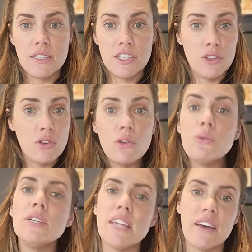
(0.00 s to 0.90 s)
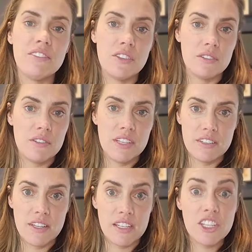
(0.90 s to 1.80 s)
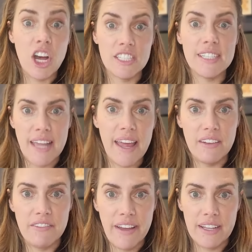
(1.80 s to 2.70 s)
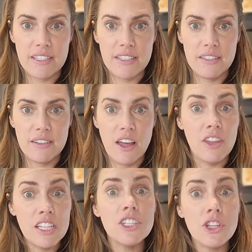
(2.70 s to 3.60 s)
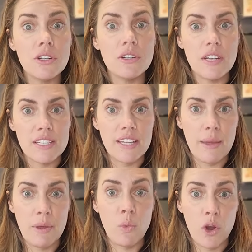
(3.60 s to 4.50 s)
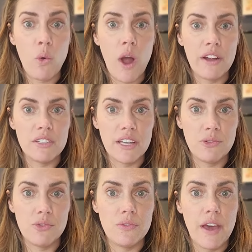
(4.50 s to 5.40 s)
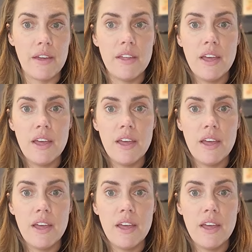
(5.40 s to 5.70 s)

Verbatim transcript: you don't always have to discuss causes and effects unless your assignment requires that you do that.